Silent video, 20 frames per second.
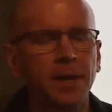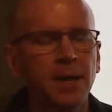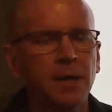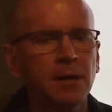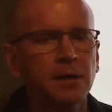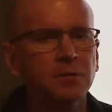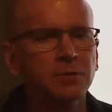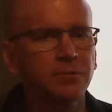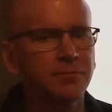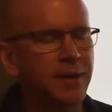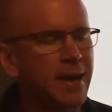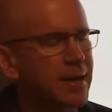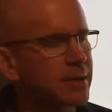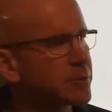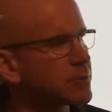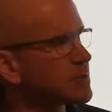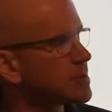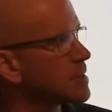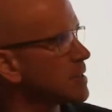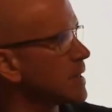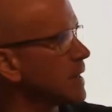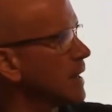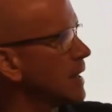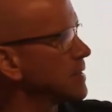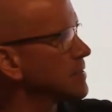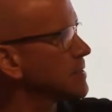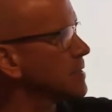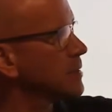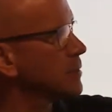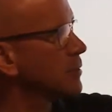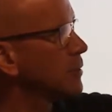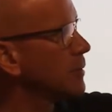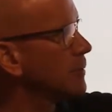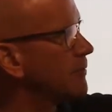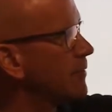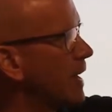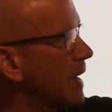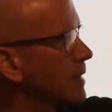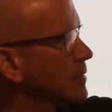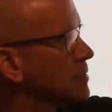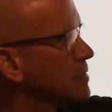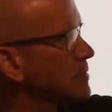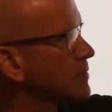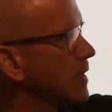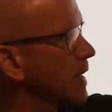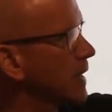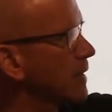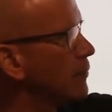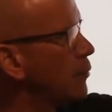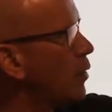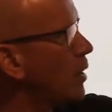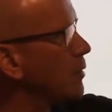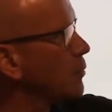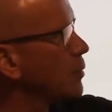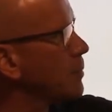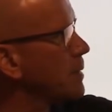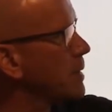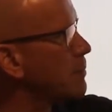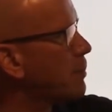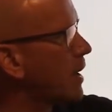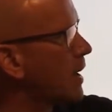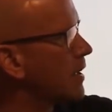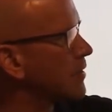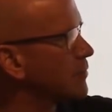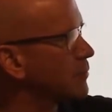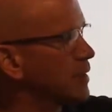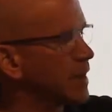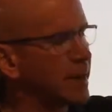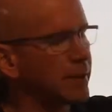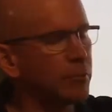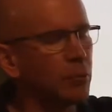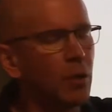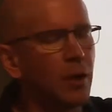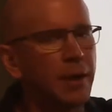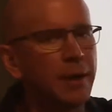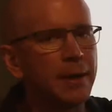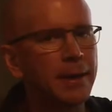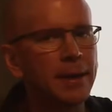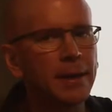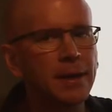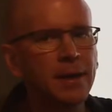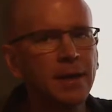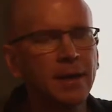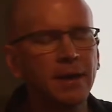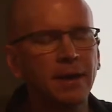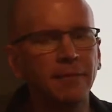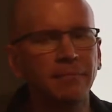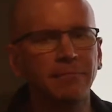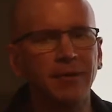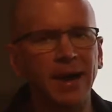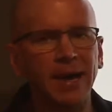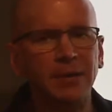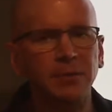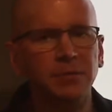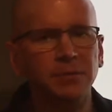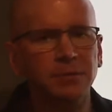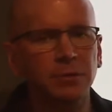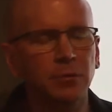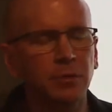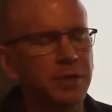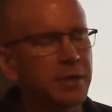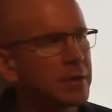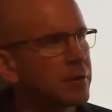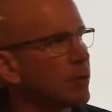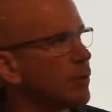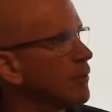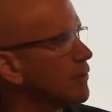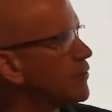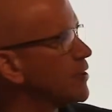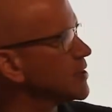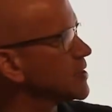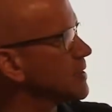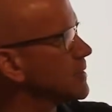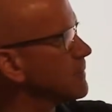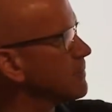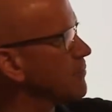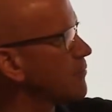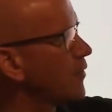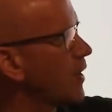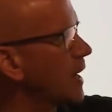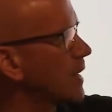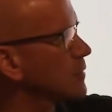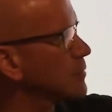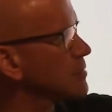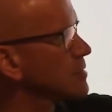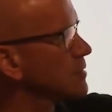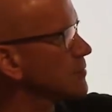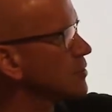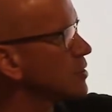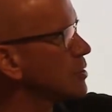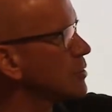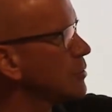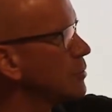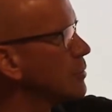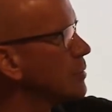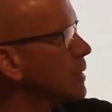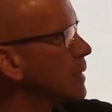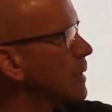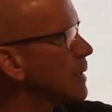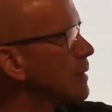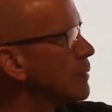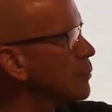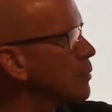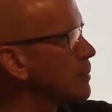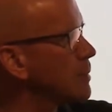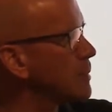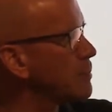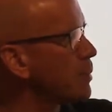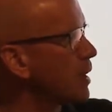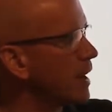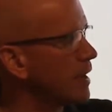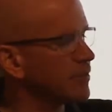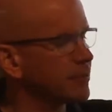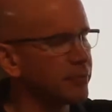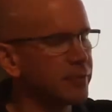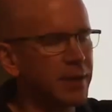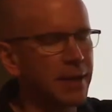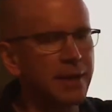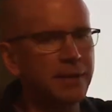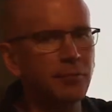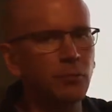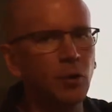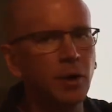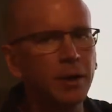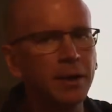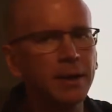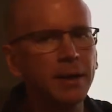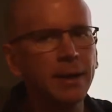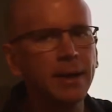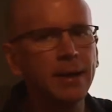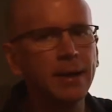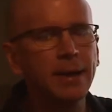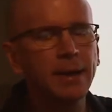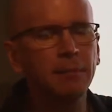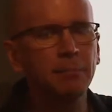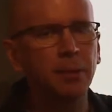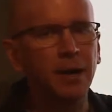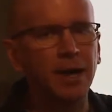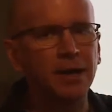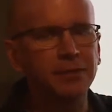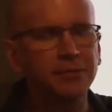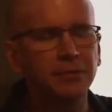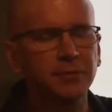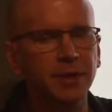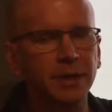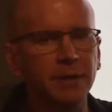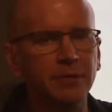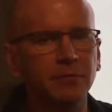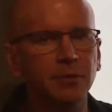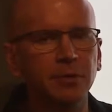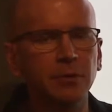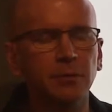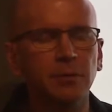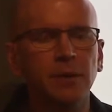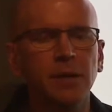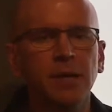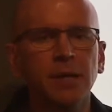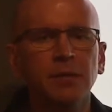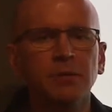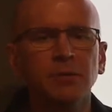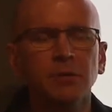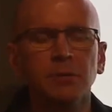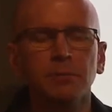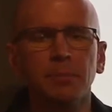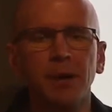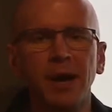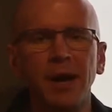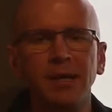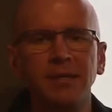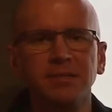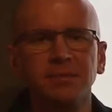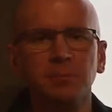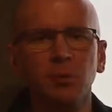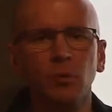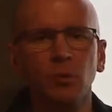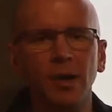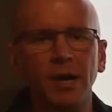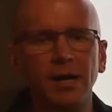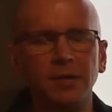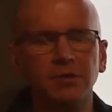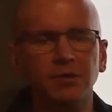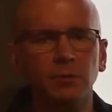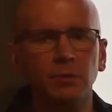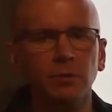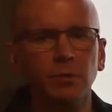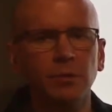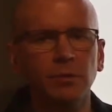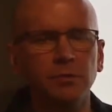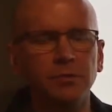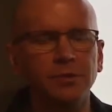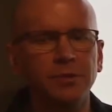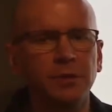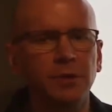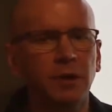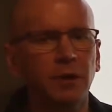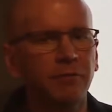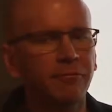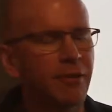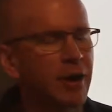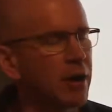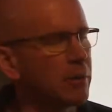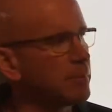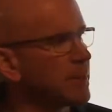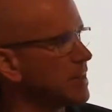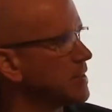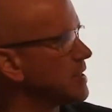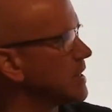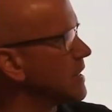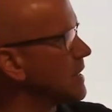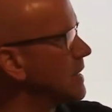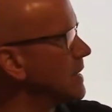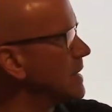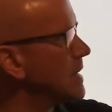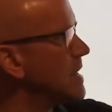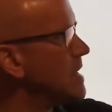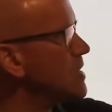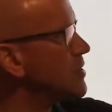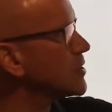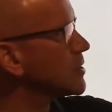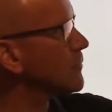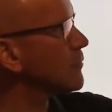So factors of the constant term, factors of negative 1 would be positive negative 1. And factors of the leading coefficient, factors of 2, would be positive negative 1 and positive negative 2. So the possible rational roots are found by taking each of